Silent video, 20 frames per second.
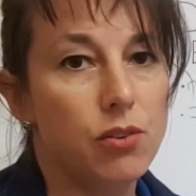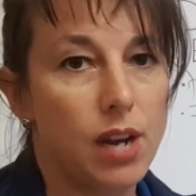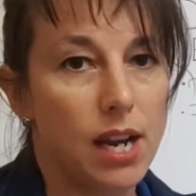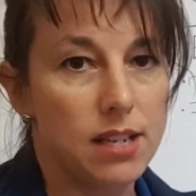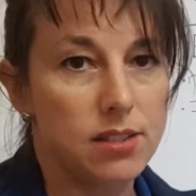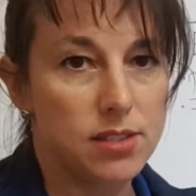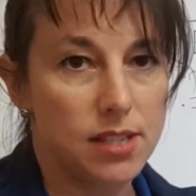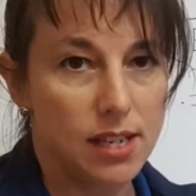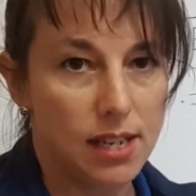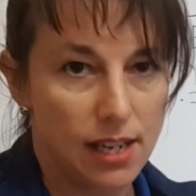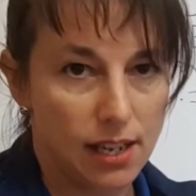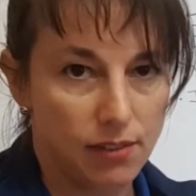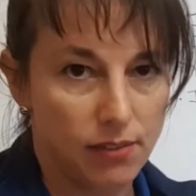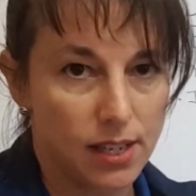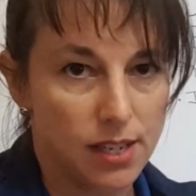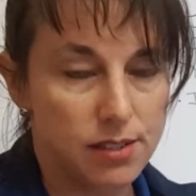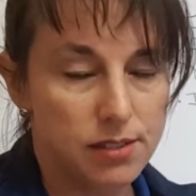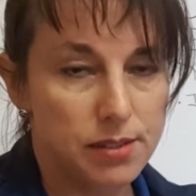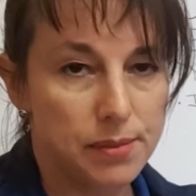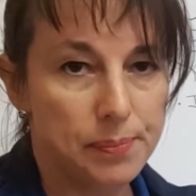rates and
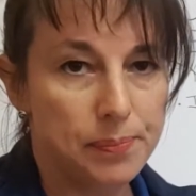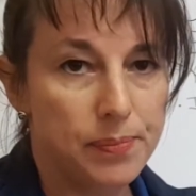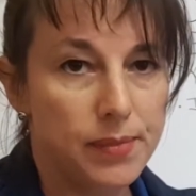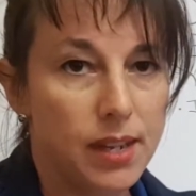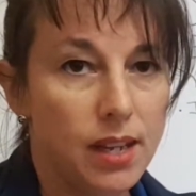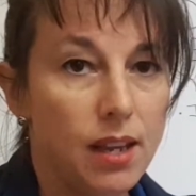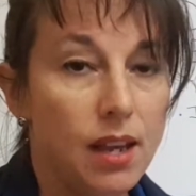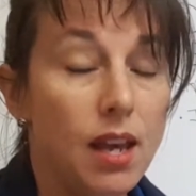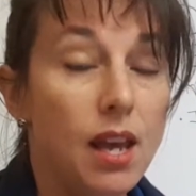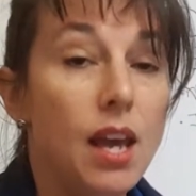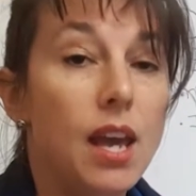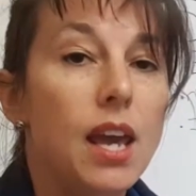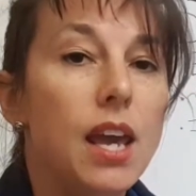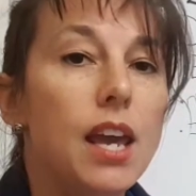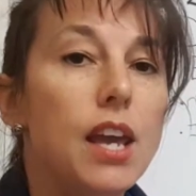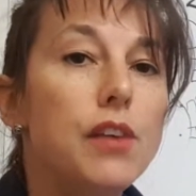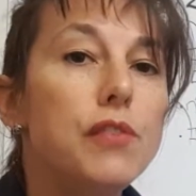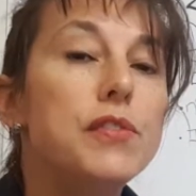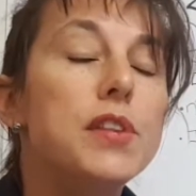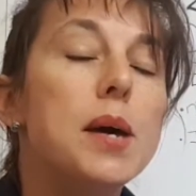levies.
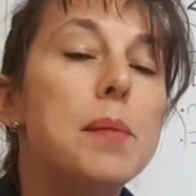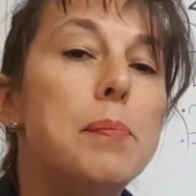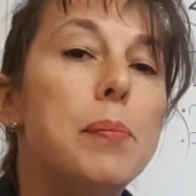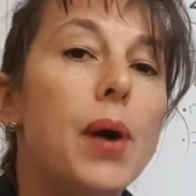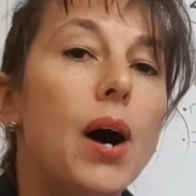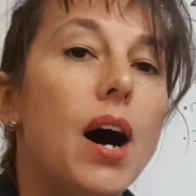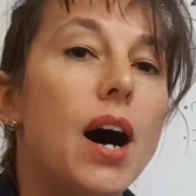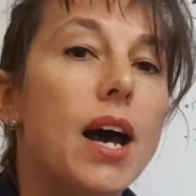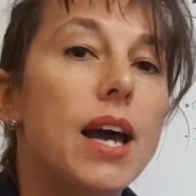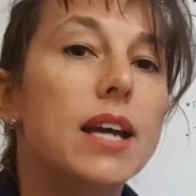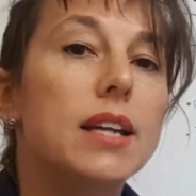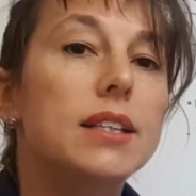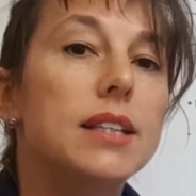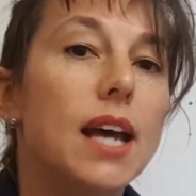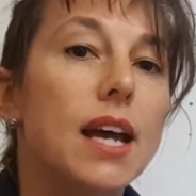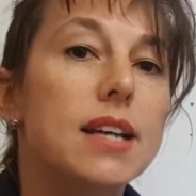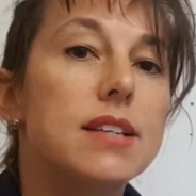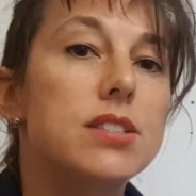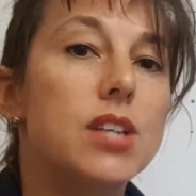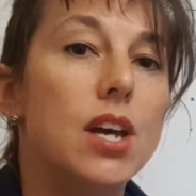If the buyer
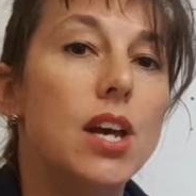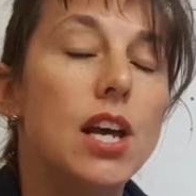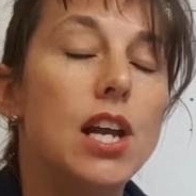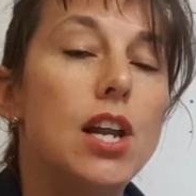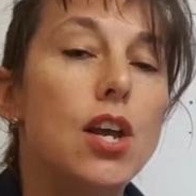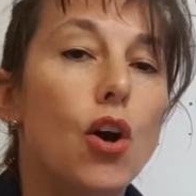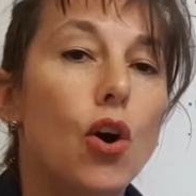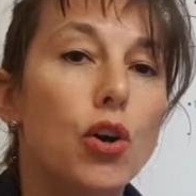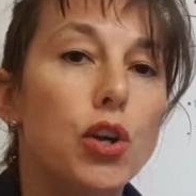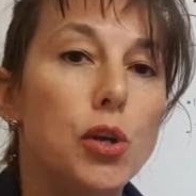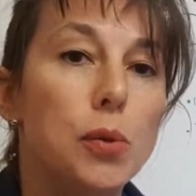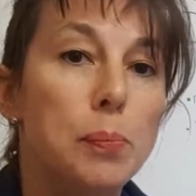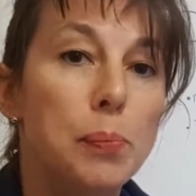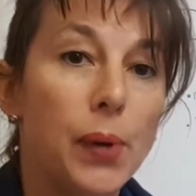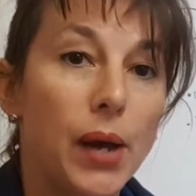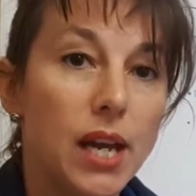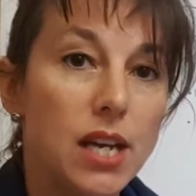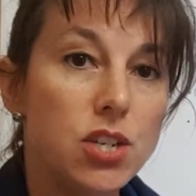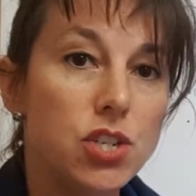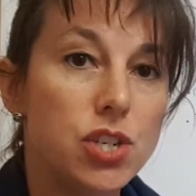takes early
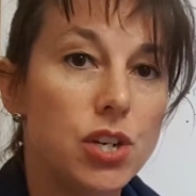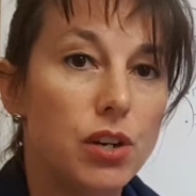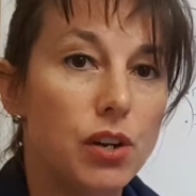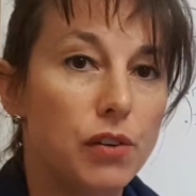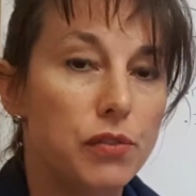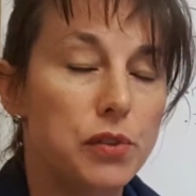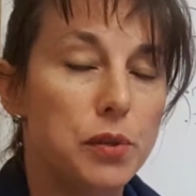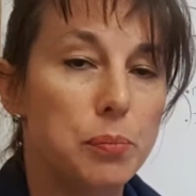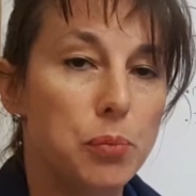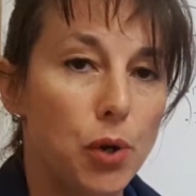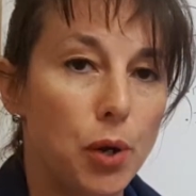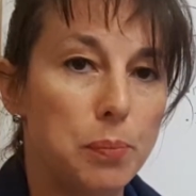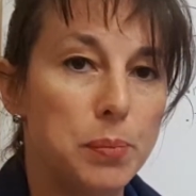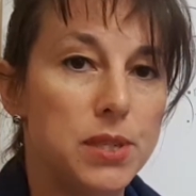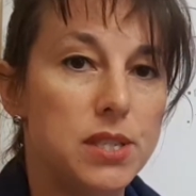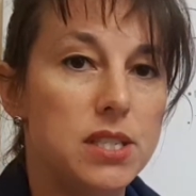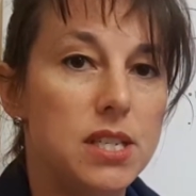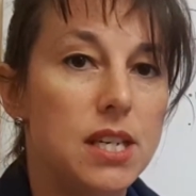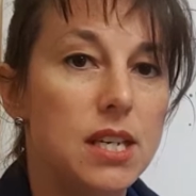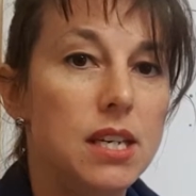occupation of the
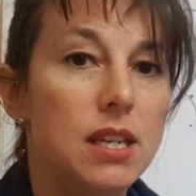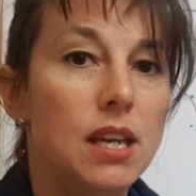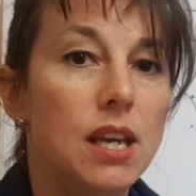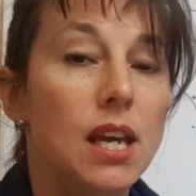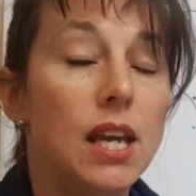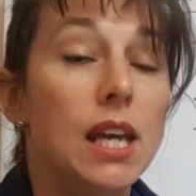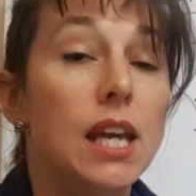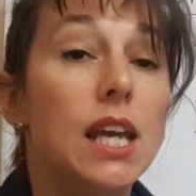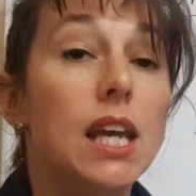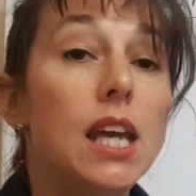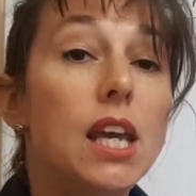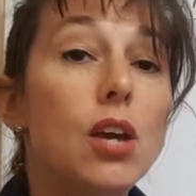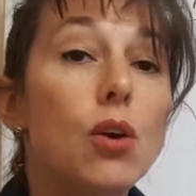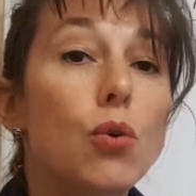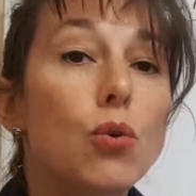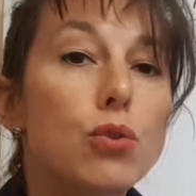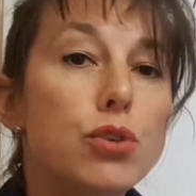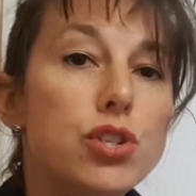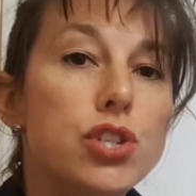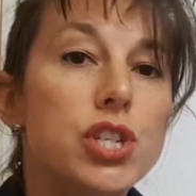property, he
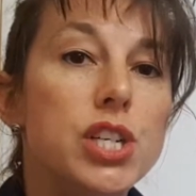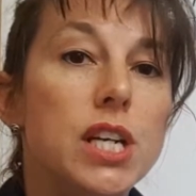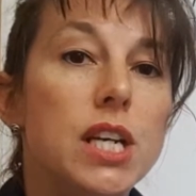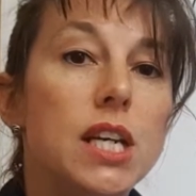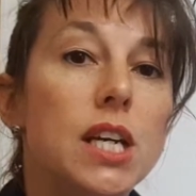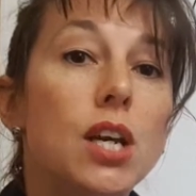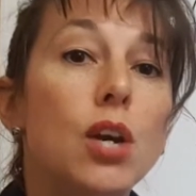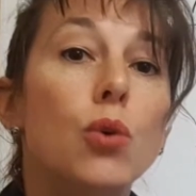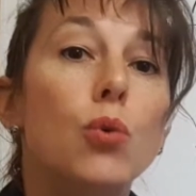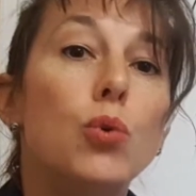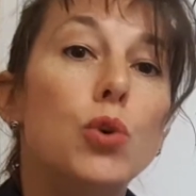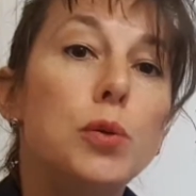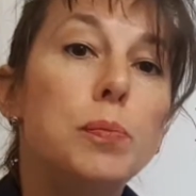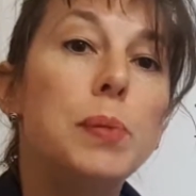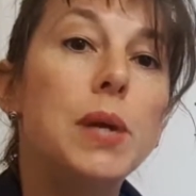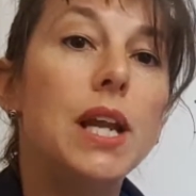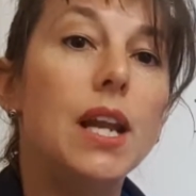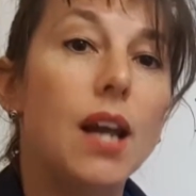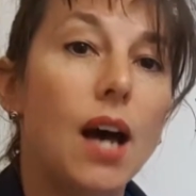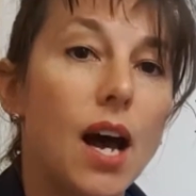or she would
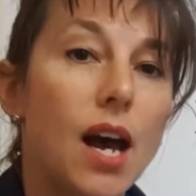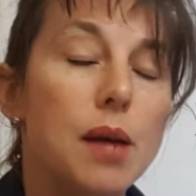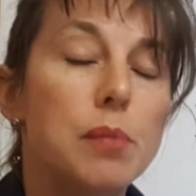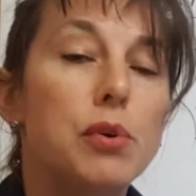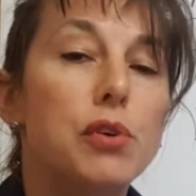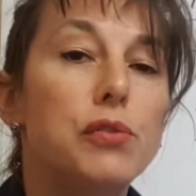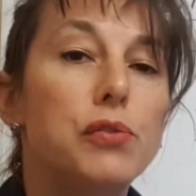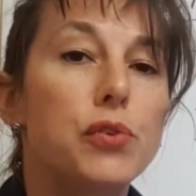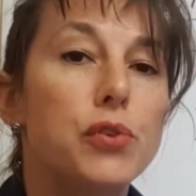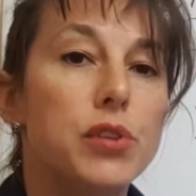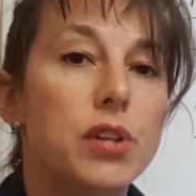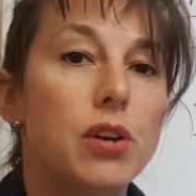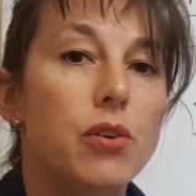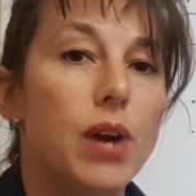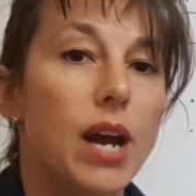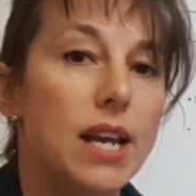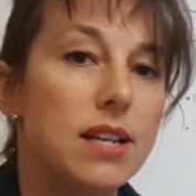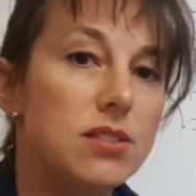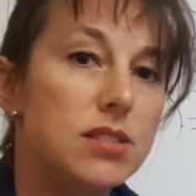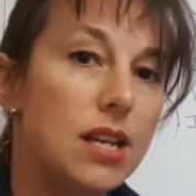be liable for the
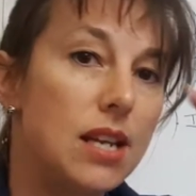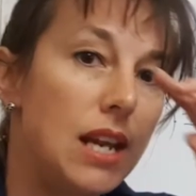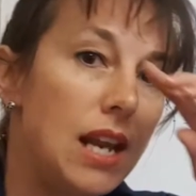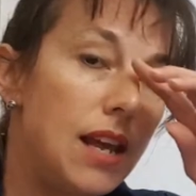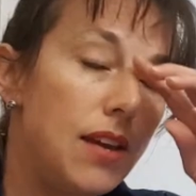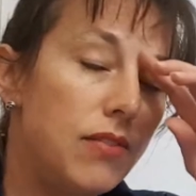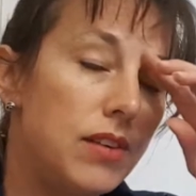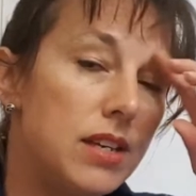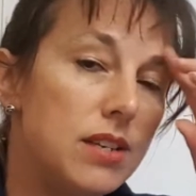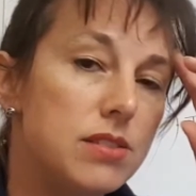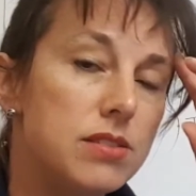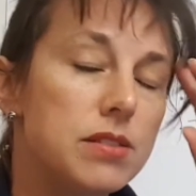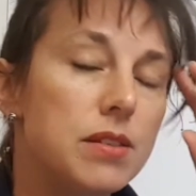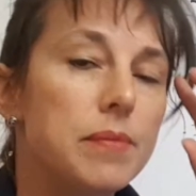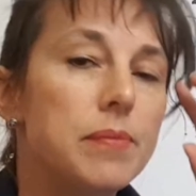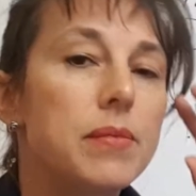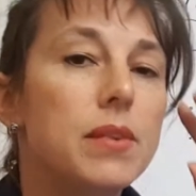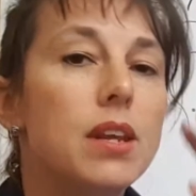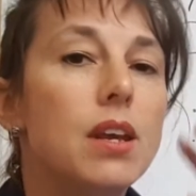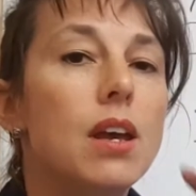rates and levies.
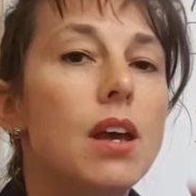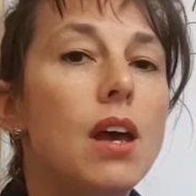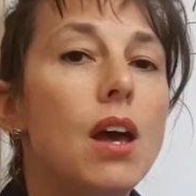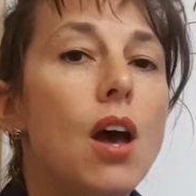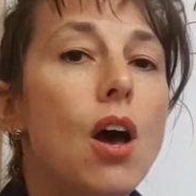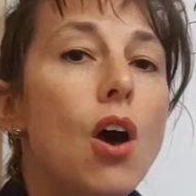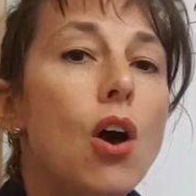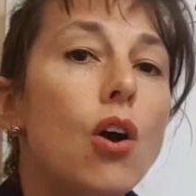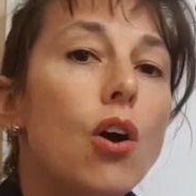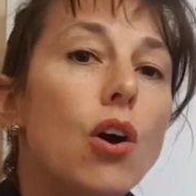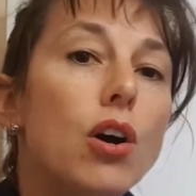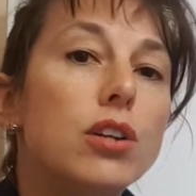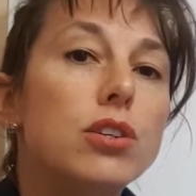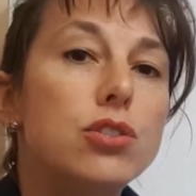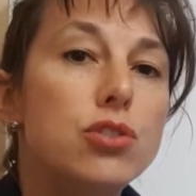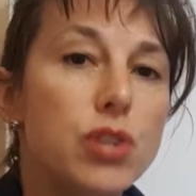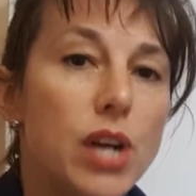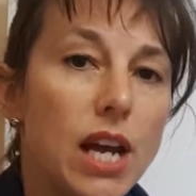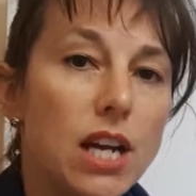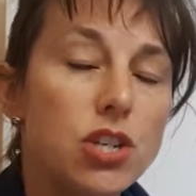
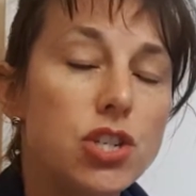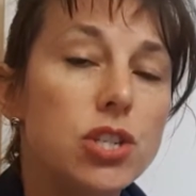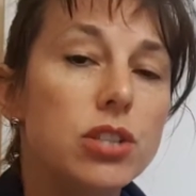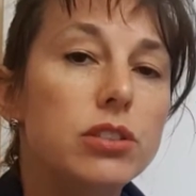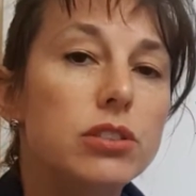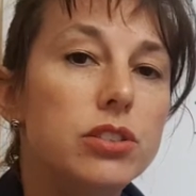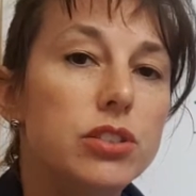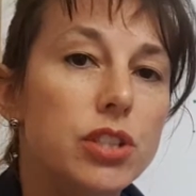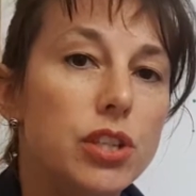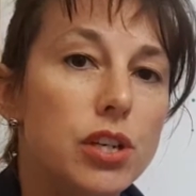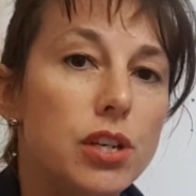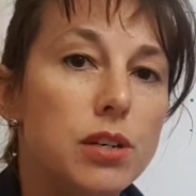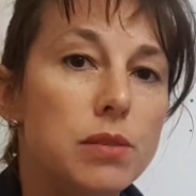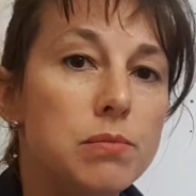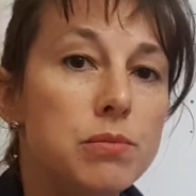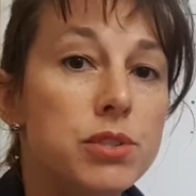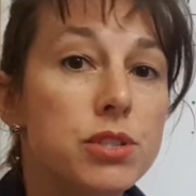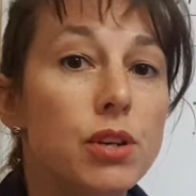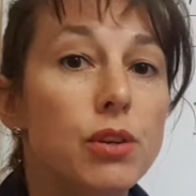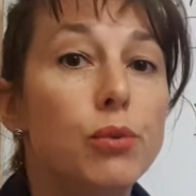Contractual
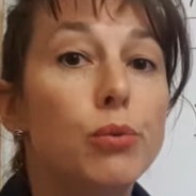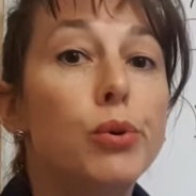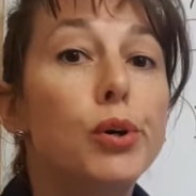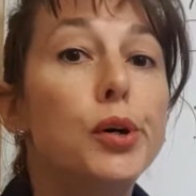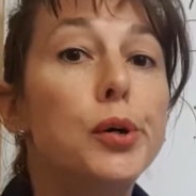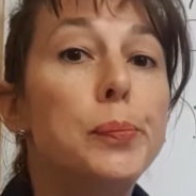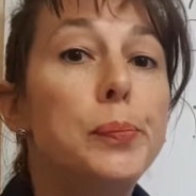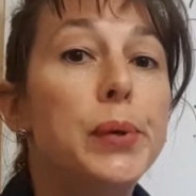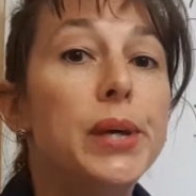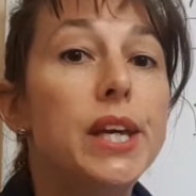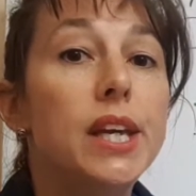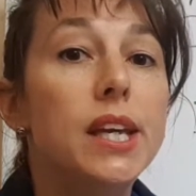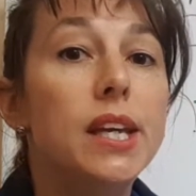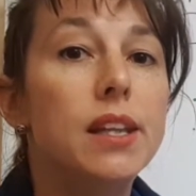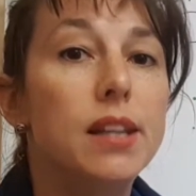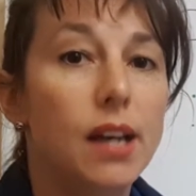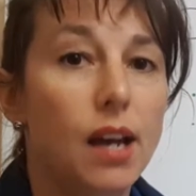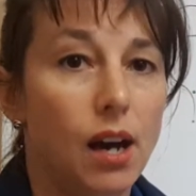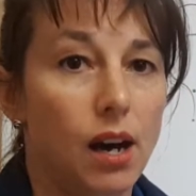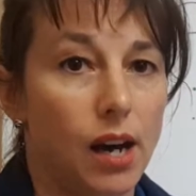terms will be
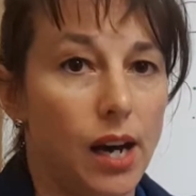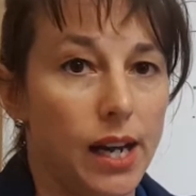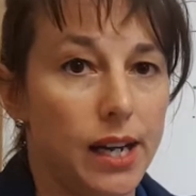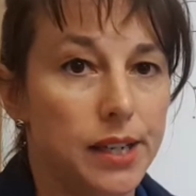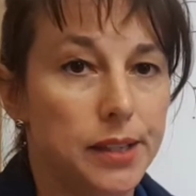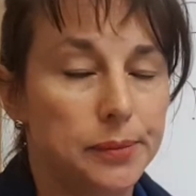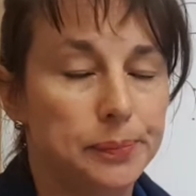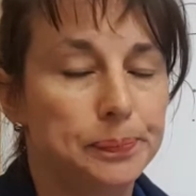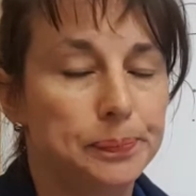the guide